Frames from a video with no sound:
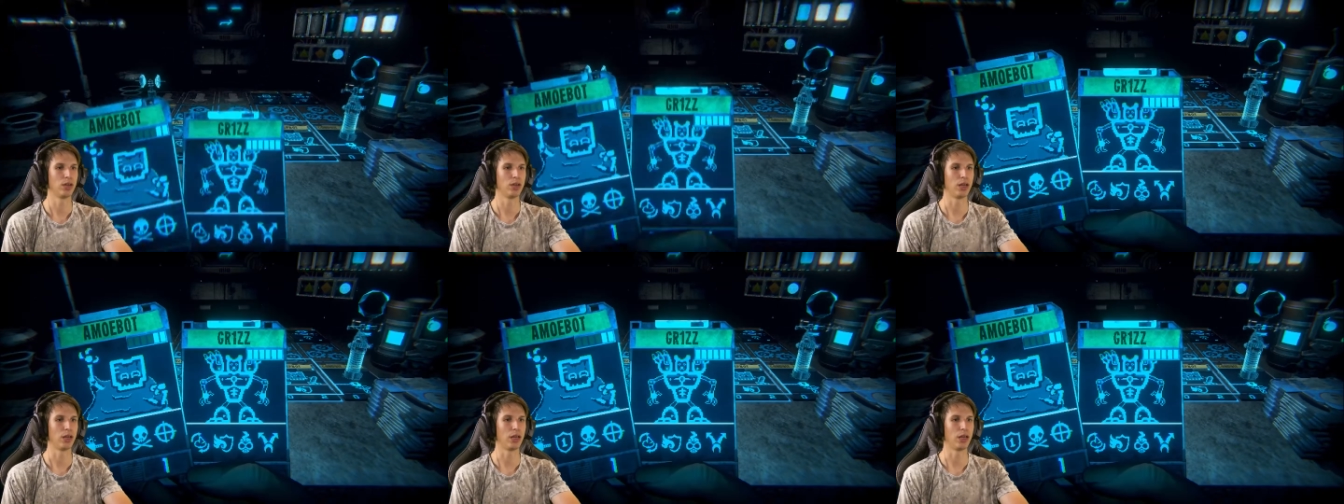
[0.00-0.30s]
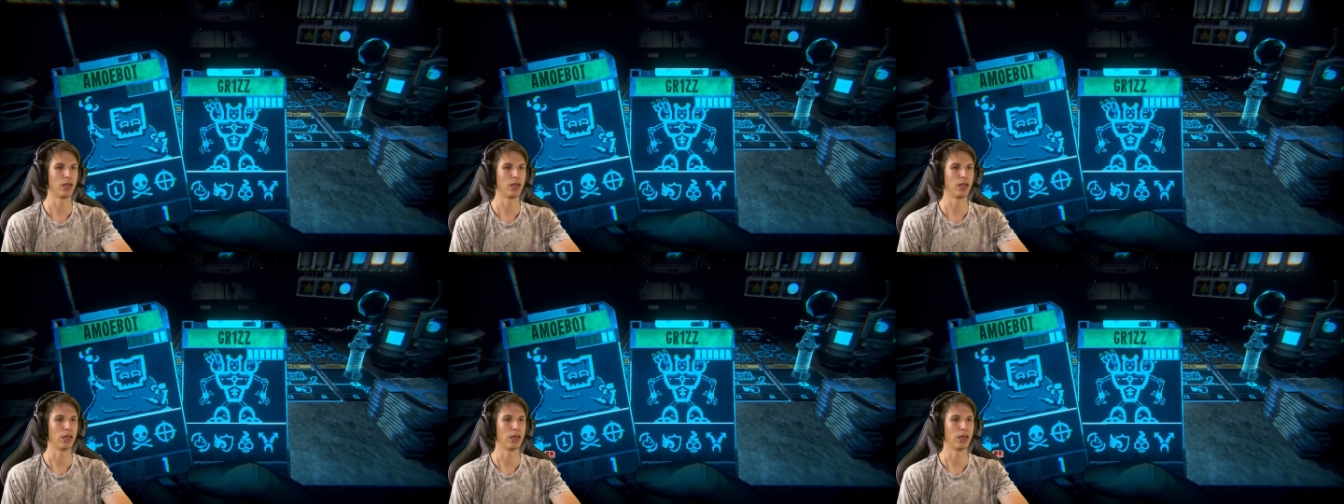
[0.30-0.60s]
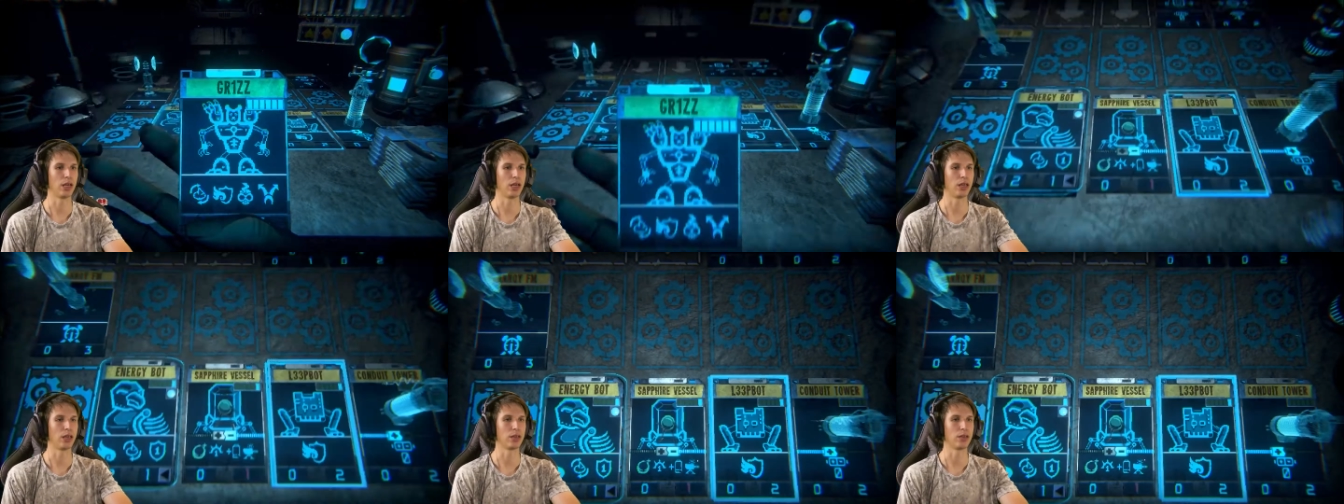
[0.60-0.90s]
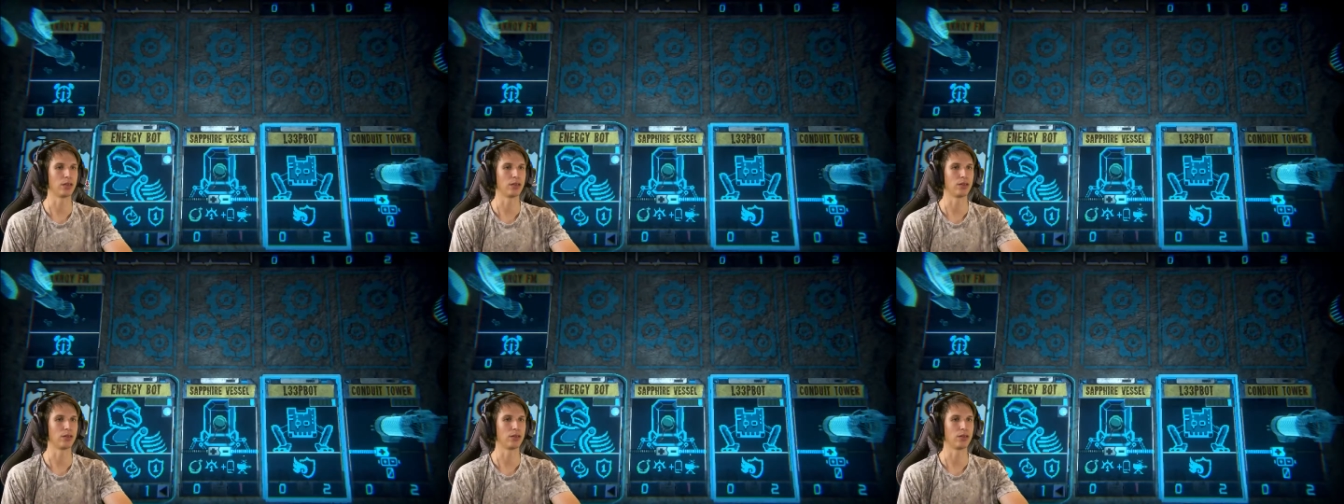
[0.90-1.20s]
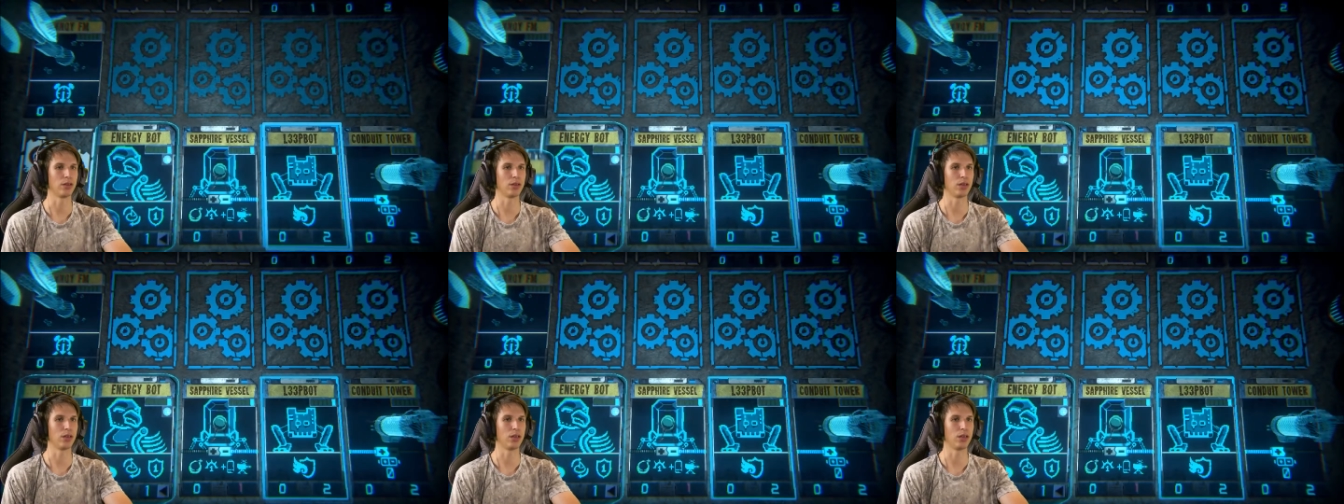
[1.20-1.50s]
And
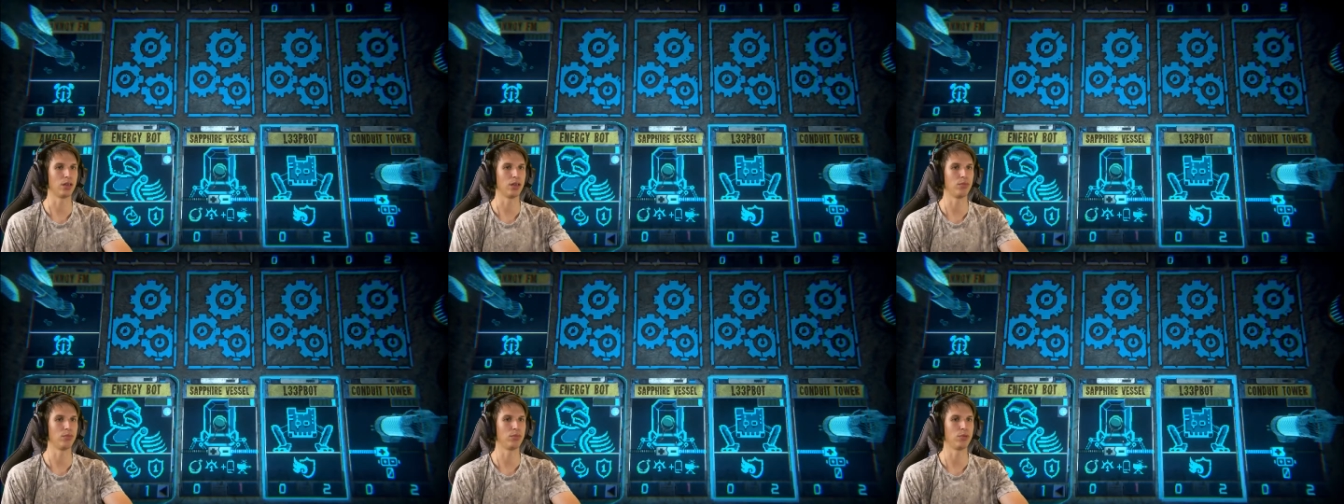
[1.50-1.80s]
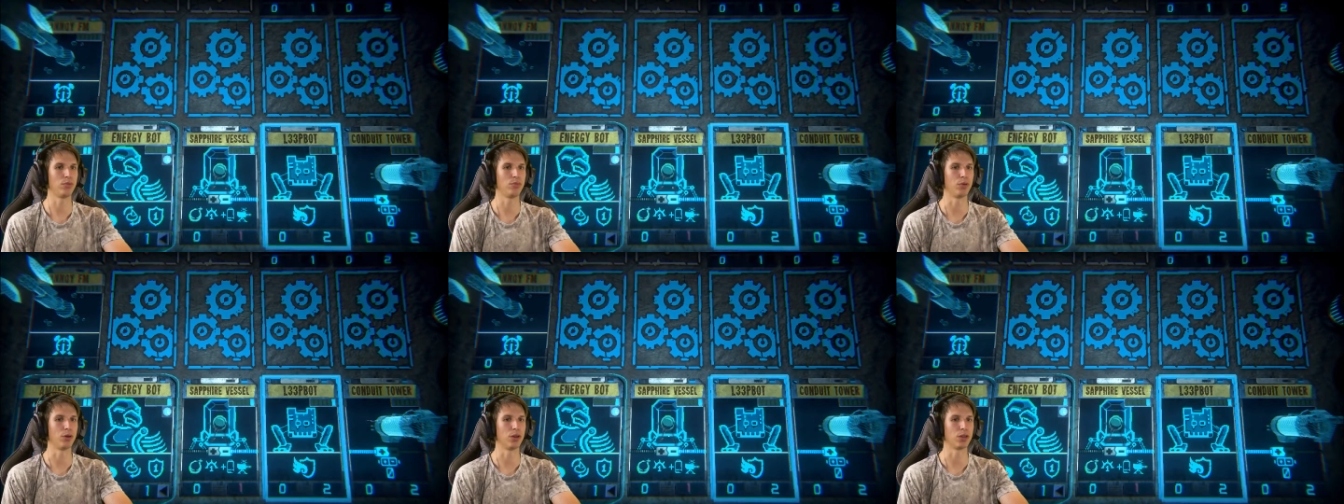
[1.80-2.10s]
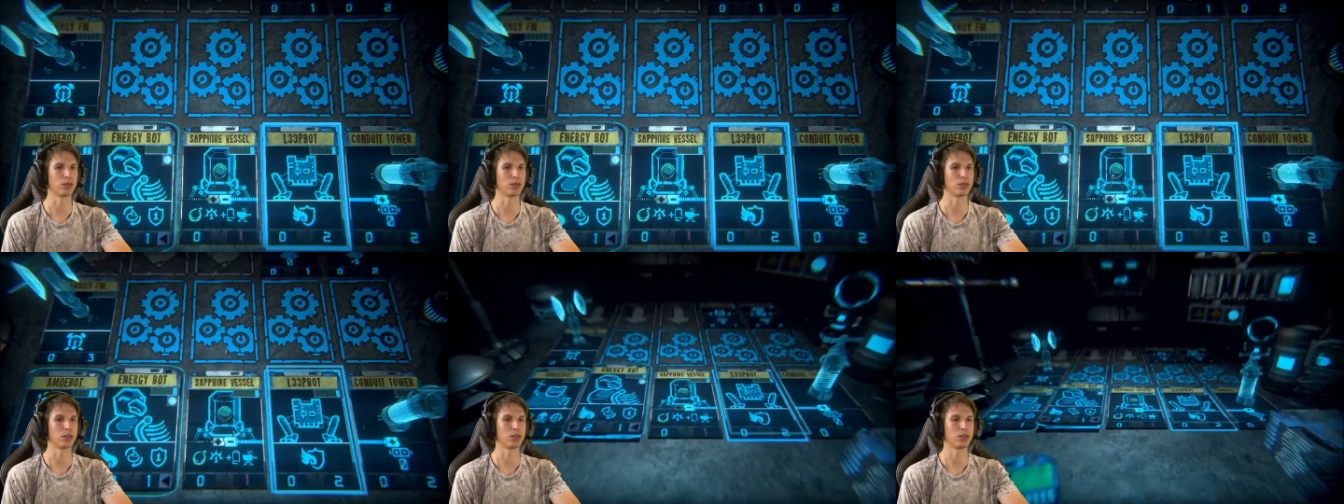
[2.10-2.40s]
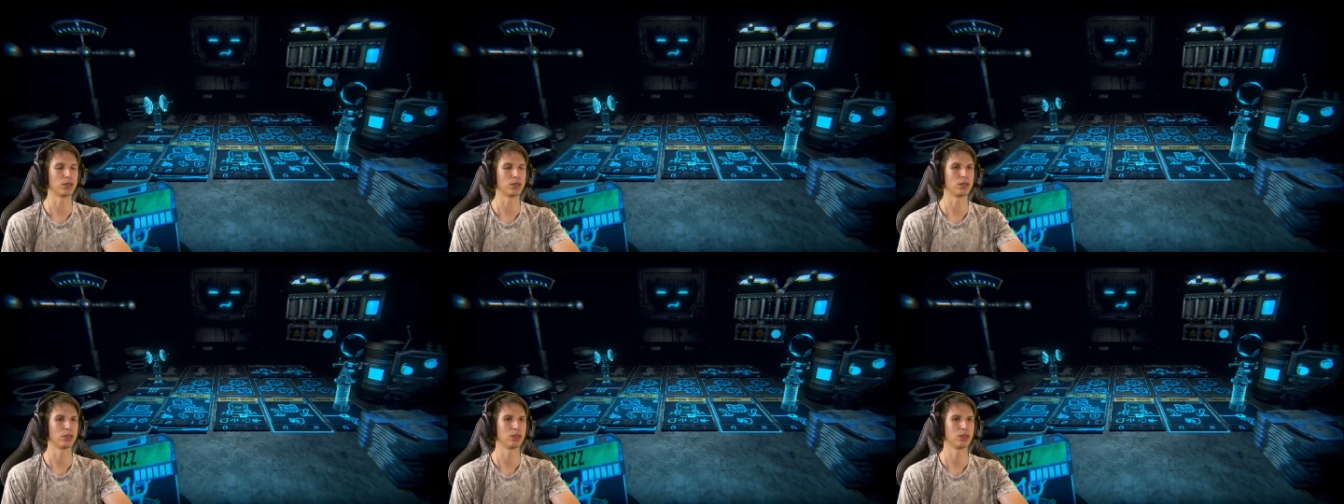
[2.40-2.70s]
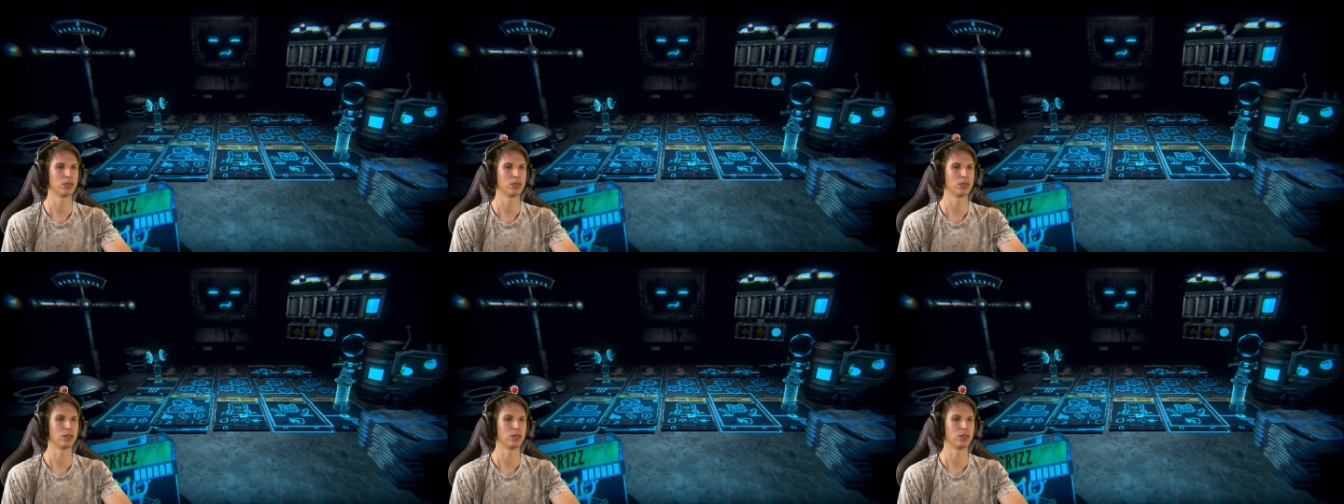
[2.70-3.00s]
Amoebot.
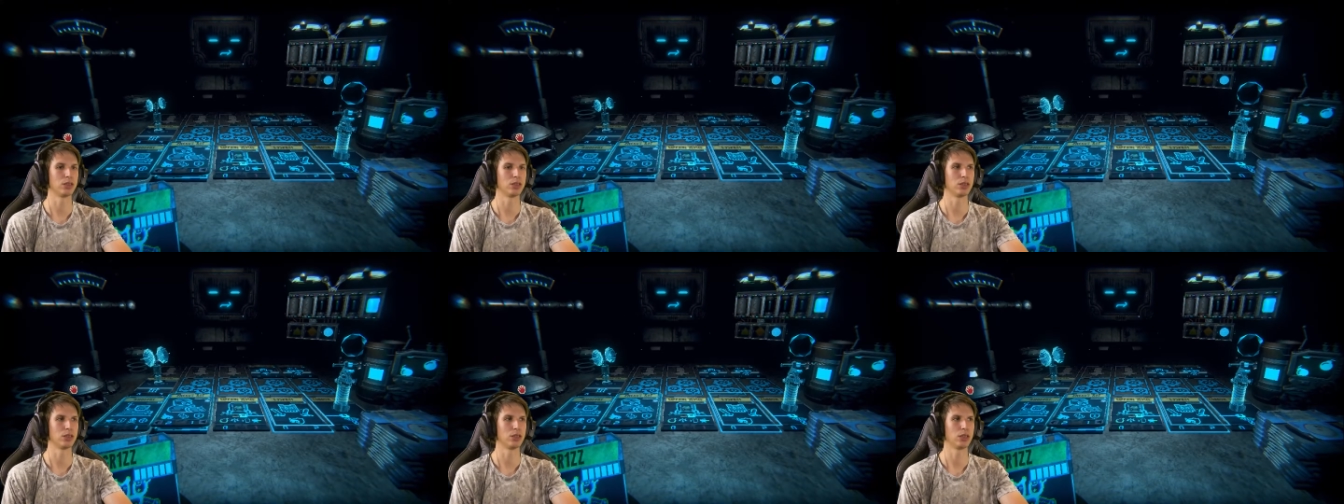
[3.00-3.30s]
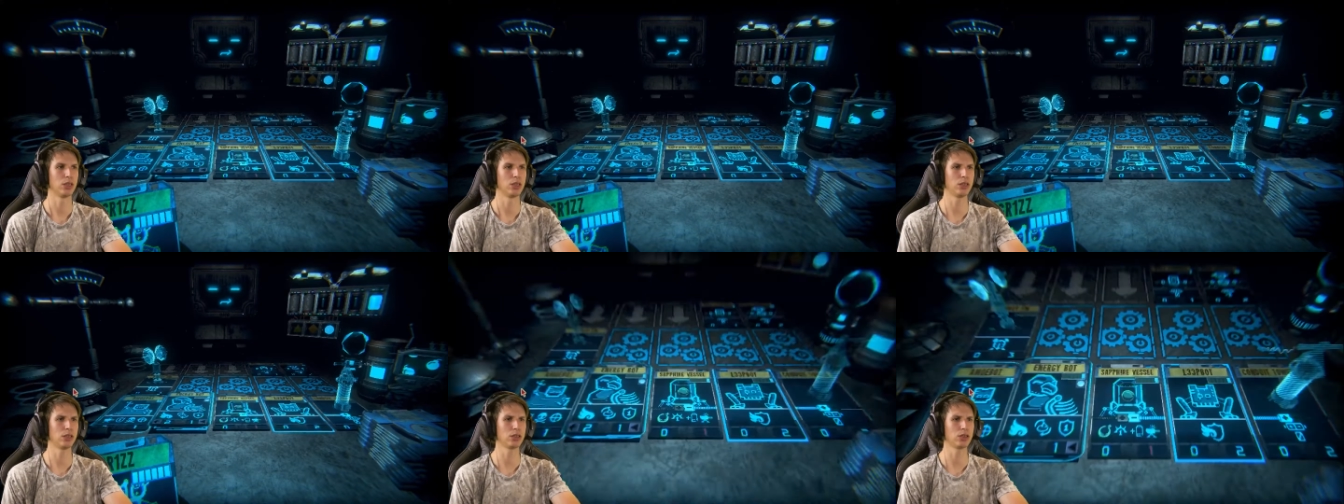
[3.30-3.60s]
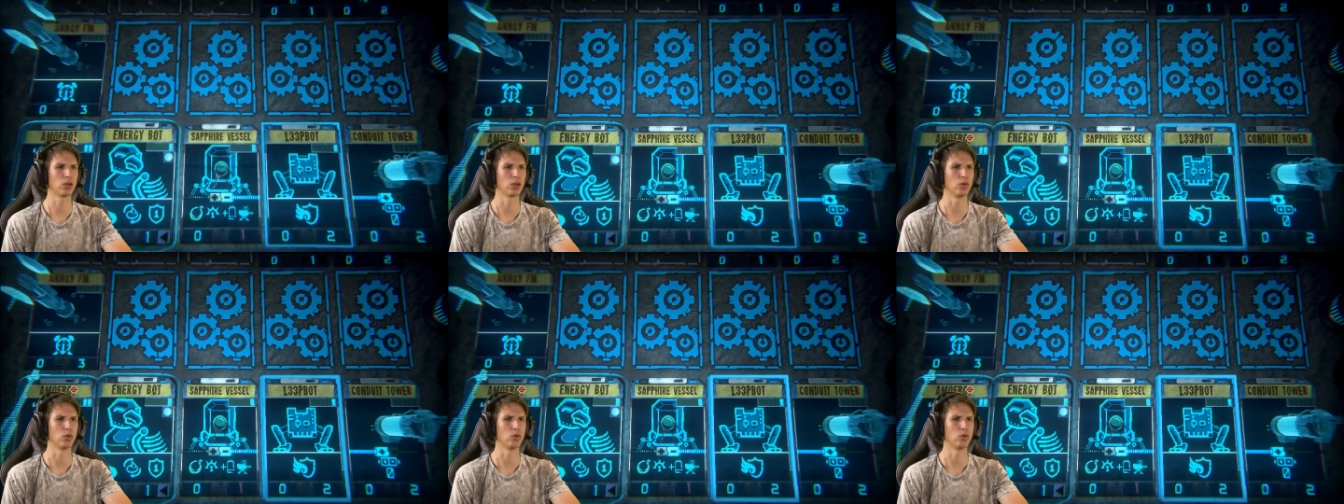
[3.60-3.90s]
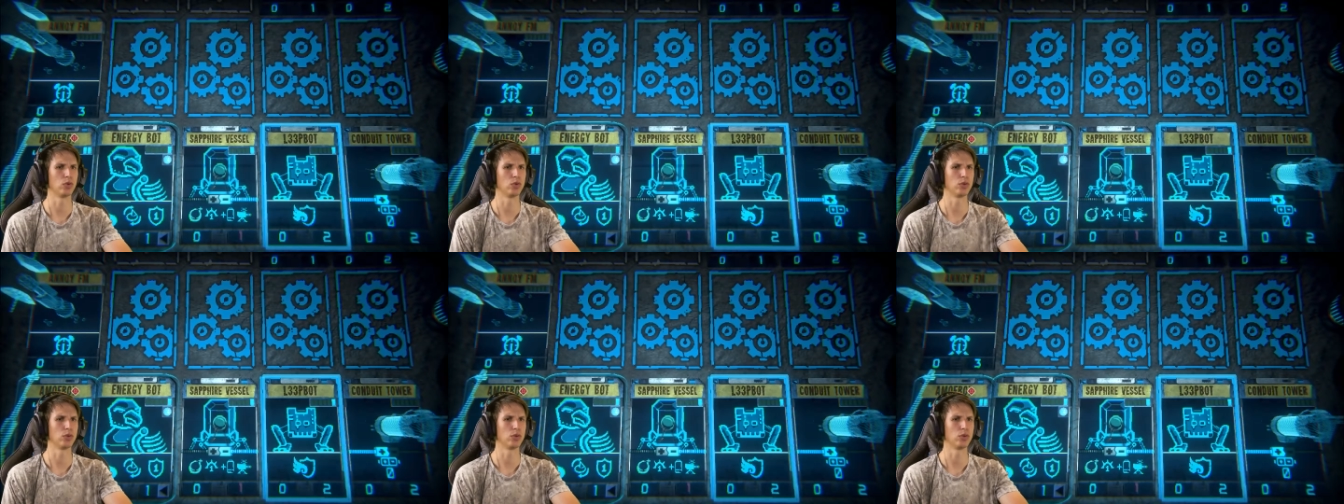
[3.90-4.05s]
Let's go.